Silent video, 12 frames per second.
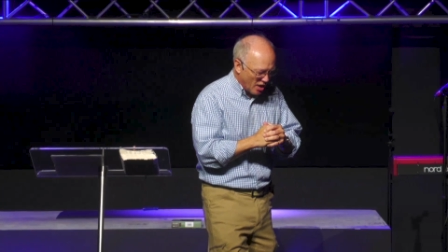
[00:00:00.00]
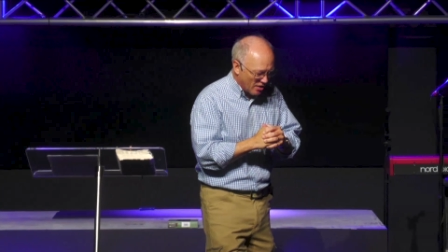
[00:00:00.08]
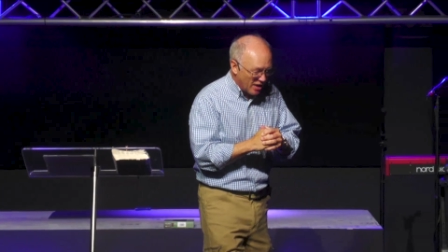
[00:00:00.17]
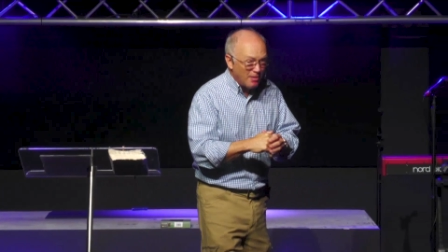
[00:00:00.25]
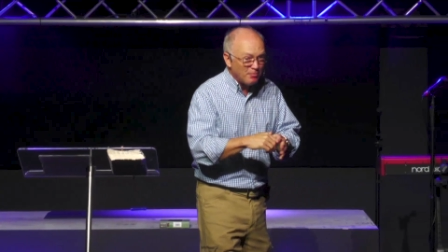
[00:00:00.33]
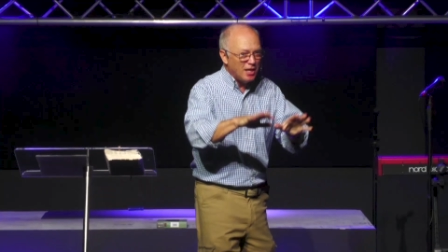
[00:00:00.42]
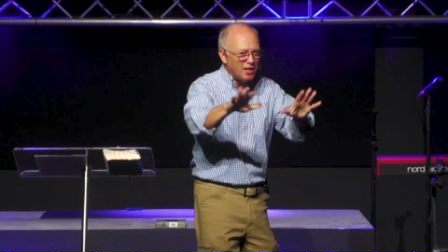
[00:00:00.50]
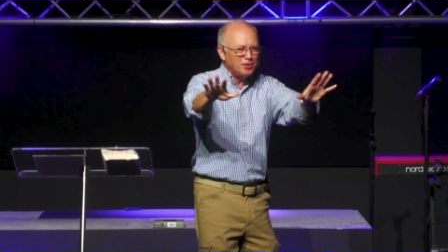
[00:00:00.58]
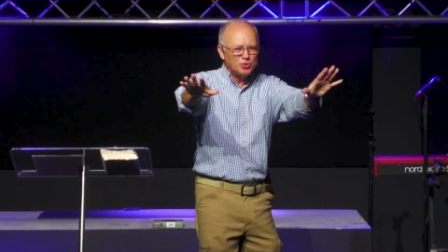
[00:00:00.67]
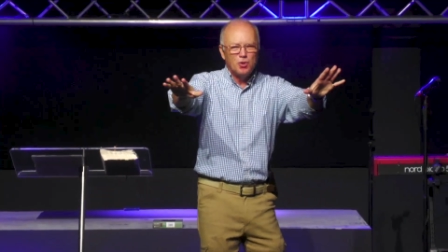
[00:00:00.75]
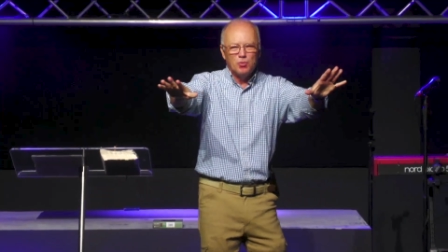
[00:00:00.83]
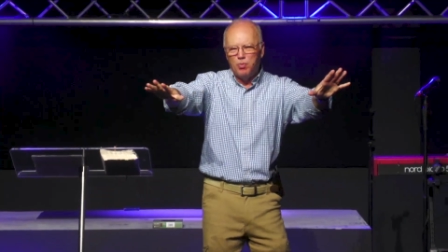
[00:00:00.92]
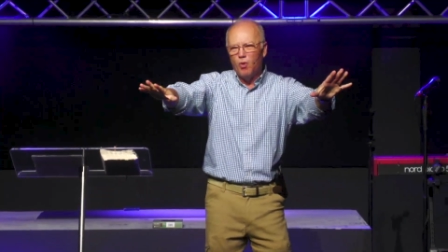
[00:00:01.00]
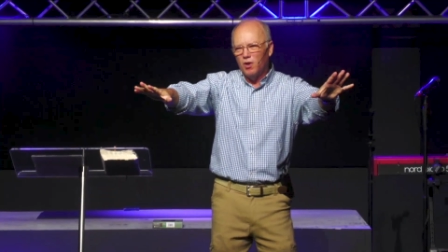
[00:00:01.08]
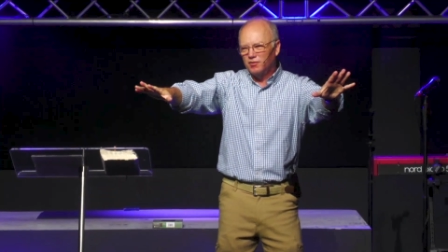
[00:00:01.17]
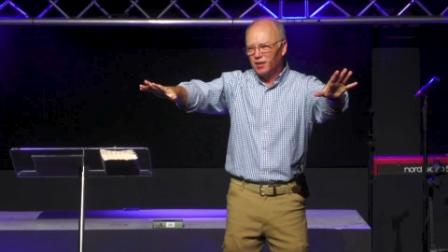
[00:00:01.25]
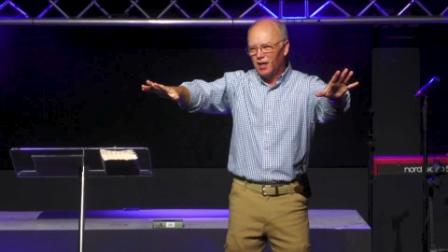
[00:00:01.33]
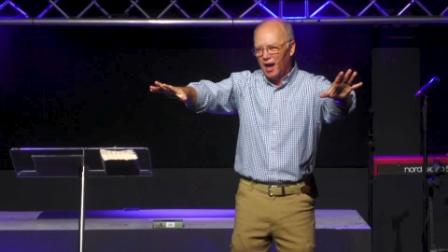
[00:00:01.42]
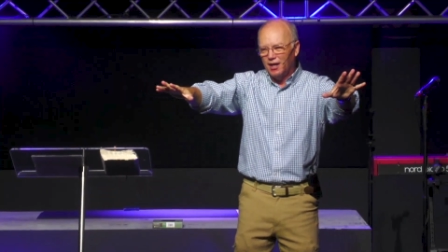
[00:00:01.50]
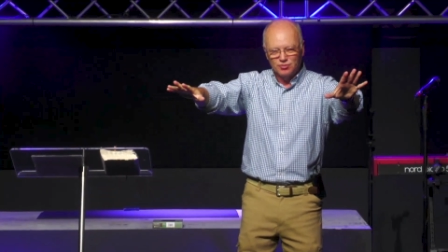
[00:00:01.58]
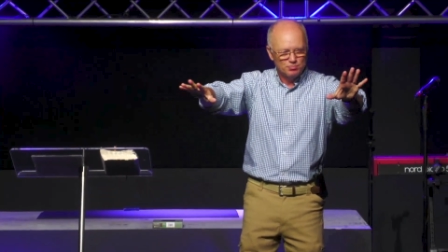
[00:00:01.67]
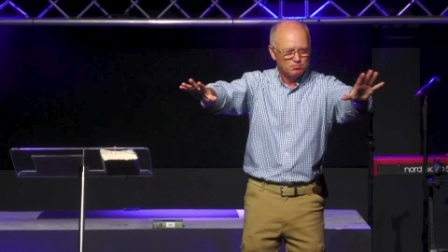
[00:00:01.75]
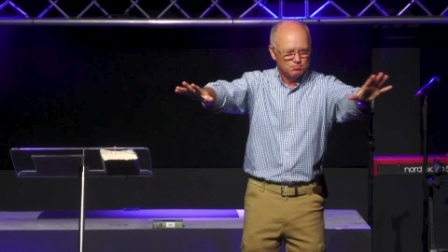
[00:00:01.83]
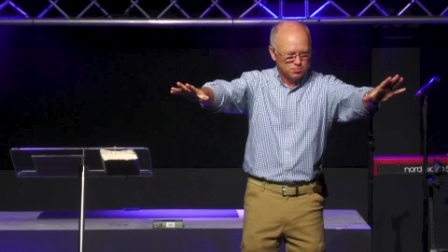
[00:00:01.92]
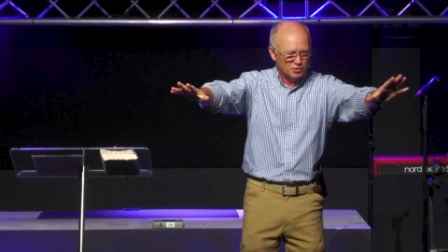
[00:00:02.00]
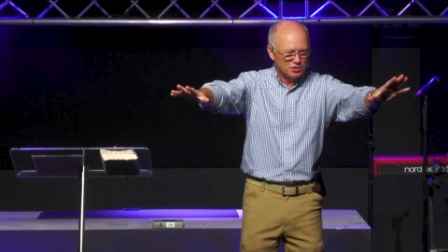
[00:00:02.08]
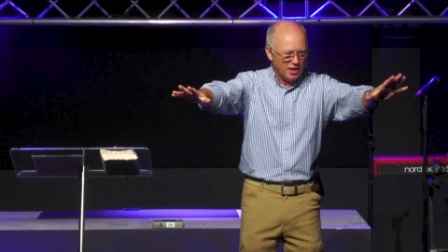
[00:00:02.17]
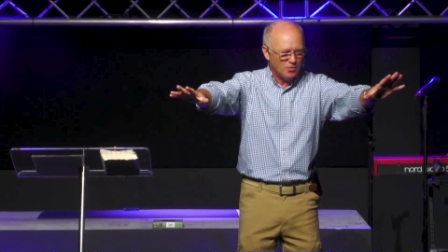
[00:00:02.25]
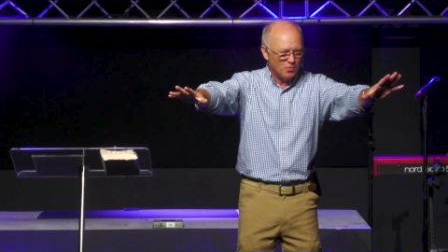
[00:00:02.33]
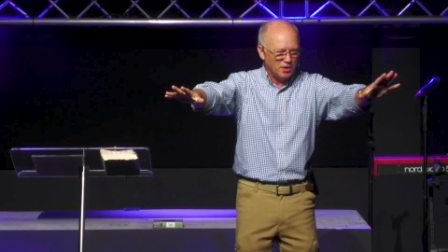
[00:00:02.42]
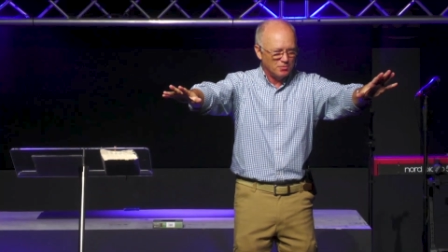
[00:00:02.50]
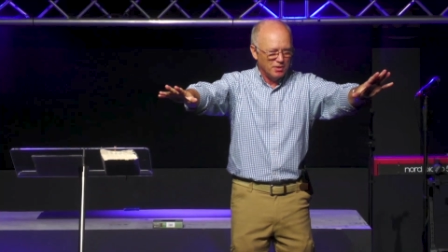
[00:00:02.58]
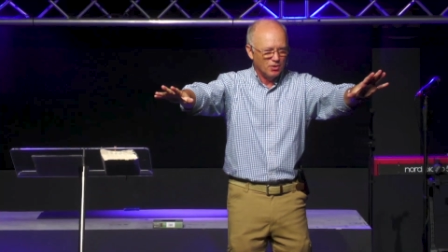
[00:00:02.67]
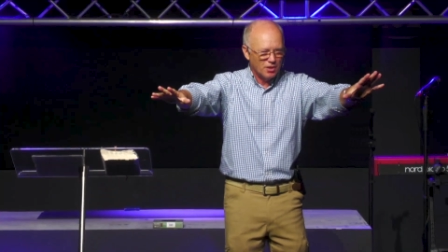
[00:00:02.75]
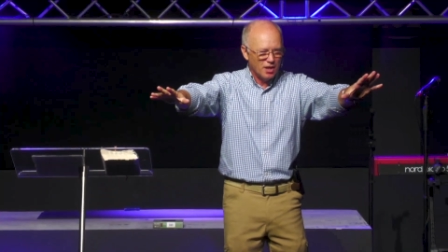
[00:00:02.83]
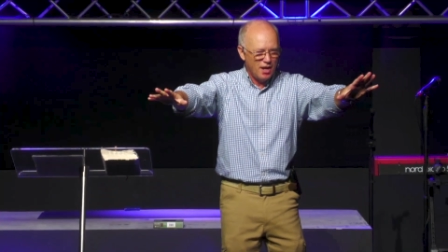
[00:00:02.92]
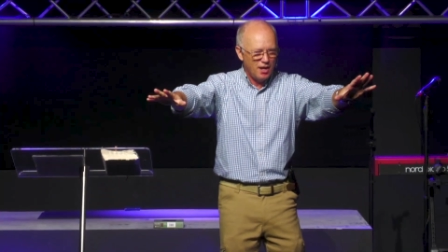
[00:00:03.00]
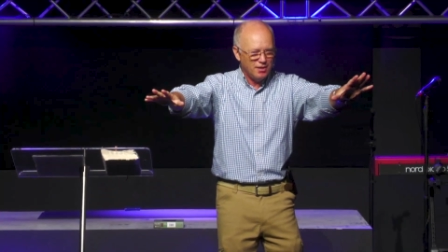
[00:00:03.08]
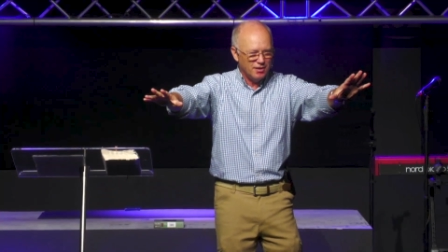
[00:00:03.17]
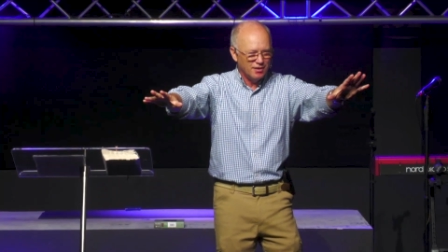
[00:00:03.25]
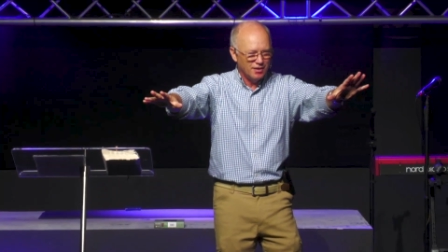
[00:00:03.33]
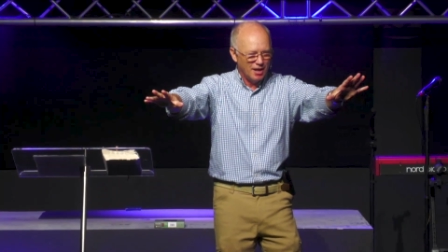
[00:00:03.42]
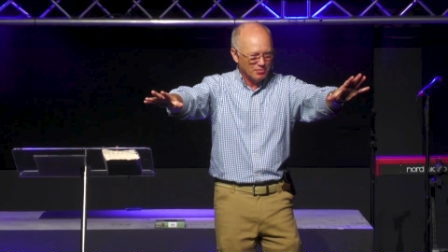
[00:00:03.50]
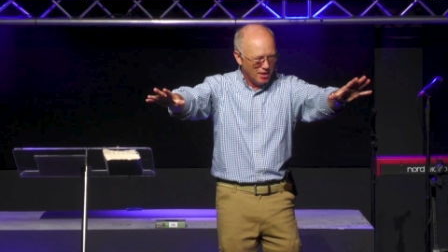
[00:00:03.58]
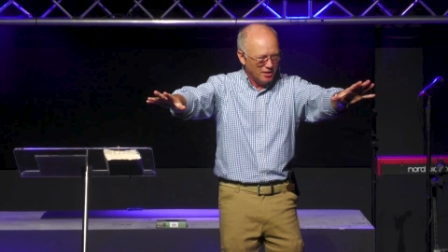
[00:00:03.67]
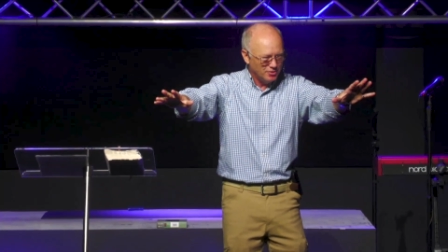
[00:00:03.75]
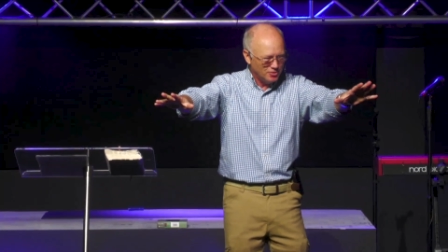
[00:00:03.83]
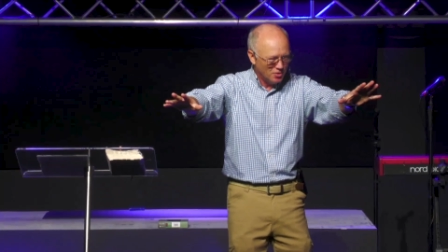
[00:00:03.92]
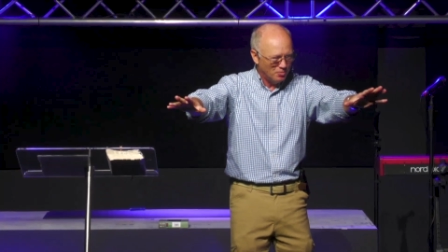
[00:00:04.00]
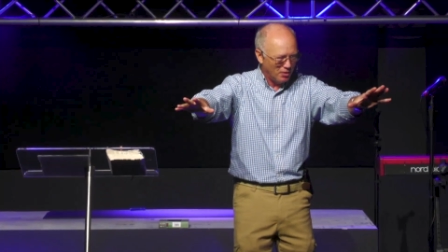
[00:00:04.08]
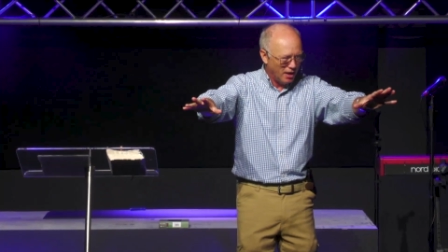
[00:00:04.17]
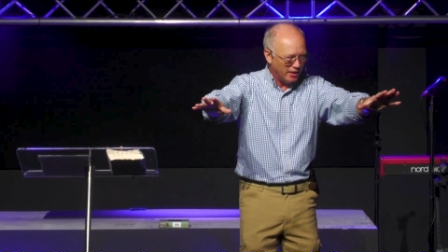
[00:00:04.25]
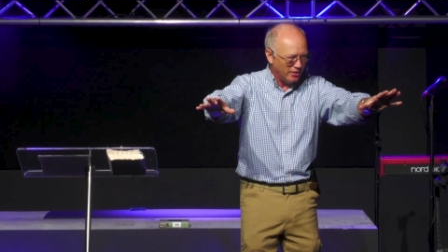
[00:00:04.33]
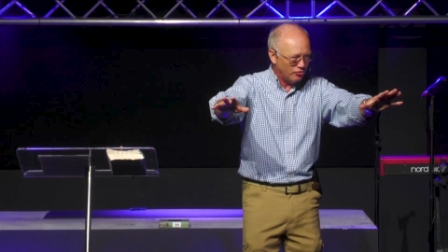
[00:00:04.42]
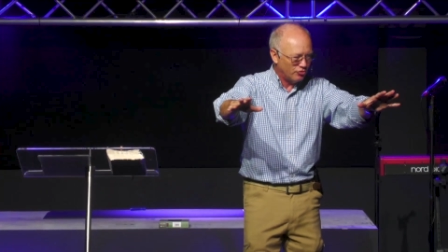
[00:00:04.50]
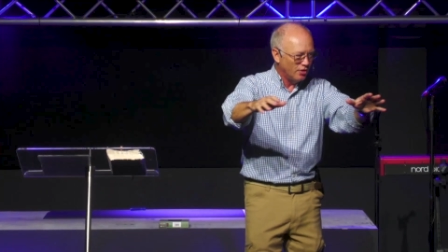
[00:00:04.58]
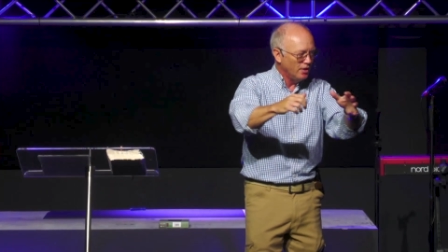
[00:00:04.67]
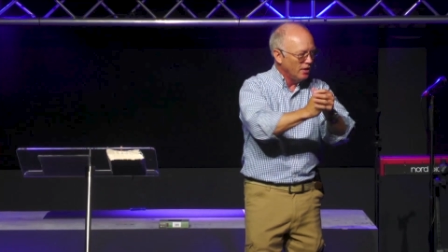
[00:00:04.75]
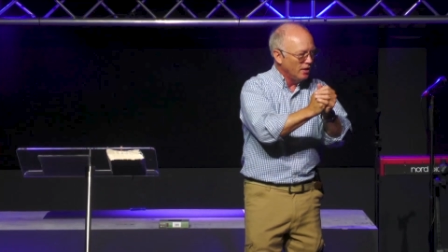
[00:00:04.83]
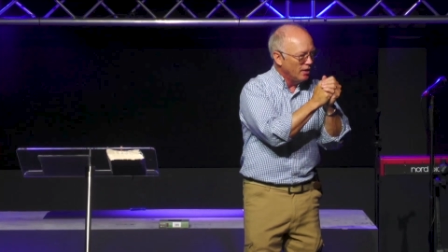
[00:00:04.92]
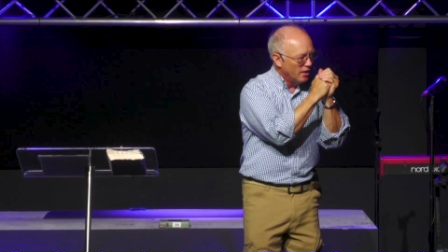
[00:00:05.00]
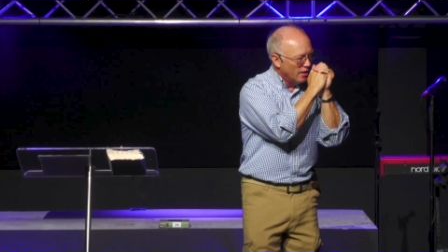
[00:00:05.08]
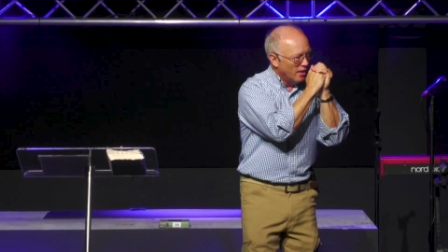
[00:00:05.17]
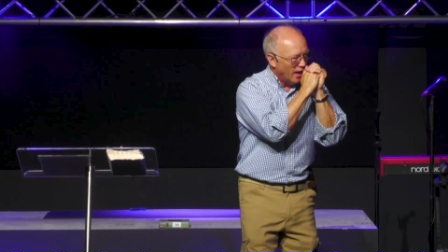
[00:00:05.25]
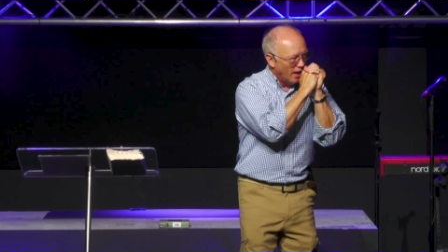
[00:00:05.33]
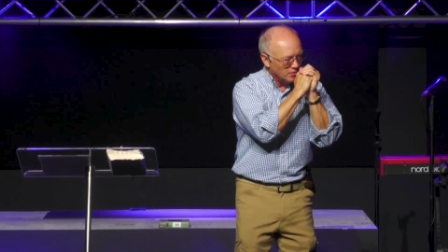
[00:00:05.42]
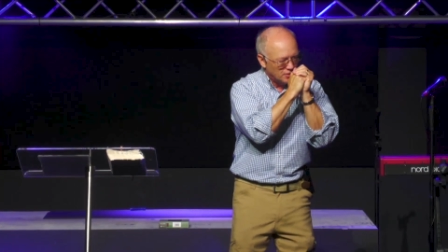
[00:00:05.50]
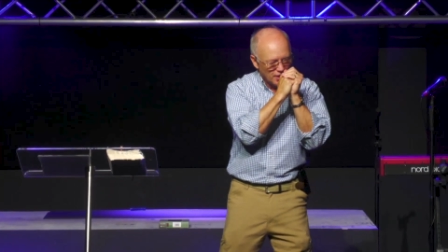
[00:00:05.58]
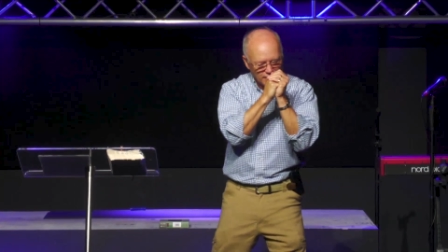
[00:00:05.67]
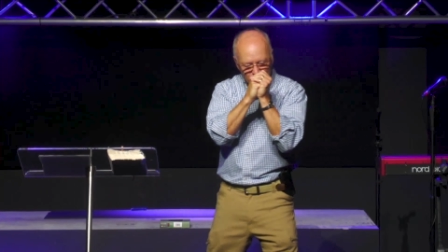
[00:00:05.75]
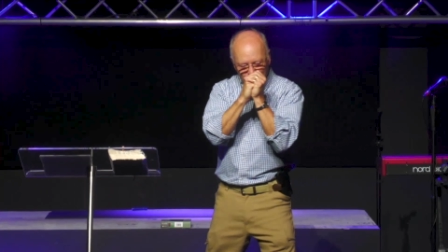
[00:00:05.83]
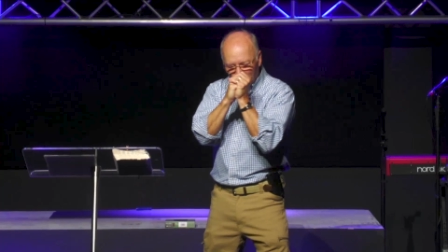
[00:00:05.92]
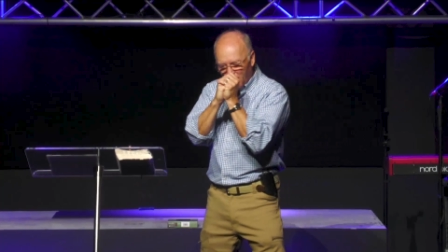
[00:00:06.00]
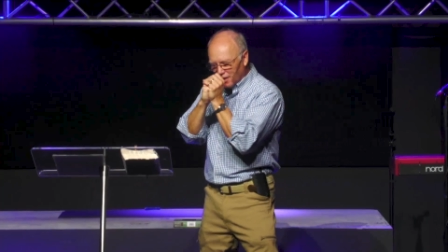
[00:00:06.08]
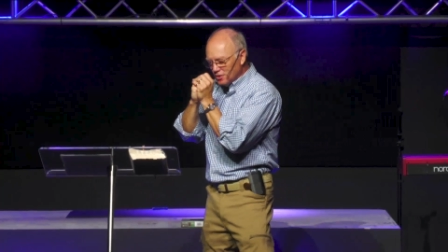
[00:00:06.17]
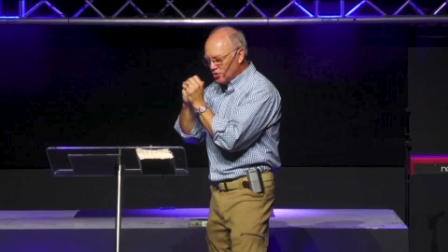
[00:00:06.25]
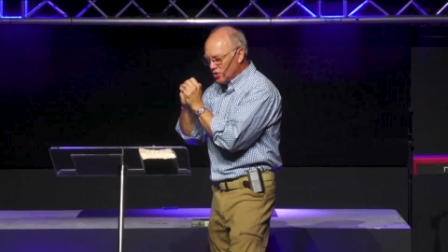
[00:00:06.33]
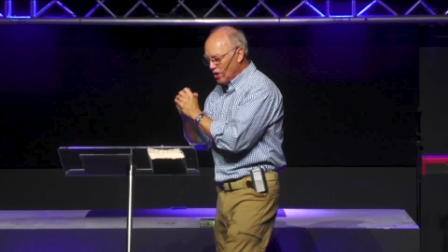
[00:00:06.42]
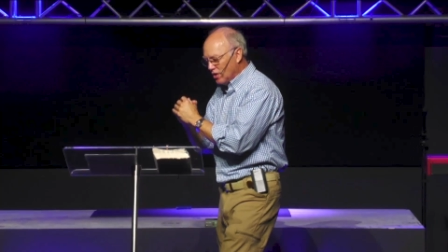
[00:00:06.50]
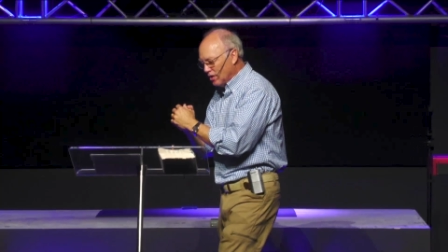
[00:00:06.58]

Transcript: I'm getting to a point, guys. Stick with me, okay? I'm getting to a place. I was sitting in the rocking chair